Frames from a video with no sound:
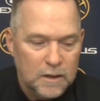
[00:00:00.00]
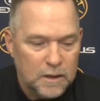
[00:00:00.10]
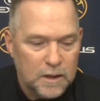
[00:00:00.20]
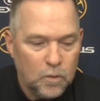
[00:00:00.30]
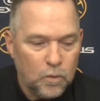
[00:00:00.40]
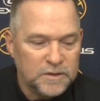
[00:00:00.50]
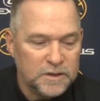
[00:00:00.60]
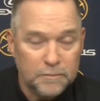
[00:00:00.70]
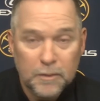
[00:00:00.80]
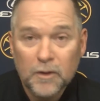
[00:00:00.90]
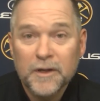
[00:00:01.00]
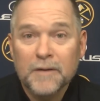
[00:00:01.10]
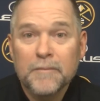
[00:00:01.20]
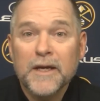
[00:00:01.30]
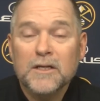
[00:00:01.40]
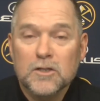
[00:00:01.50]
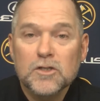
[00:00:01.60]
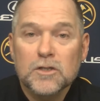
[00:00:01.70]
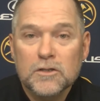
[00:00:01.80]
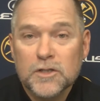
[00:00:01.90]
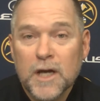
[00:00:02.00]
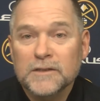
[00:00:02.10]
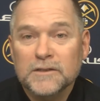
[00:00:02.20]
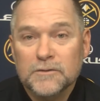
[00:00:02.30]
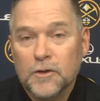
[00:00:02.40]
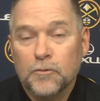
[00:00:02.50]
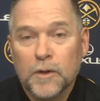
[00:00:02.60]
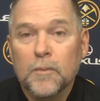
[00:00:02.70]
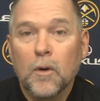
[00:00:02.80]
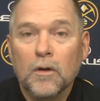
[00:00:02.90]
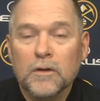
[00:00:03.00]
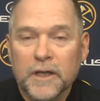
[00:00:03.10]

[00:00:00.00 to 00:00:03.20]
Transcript: was his ability to make shots, the three ball.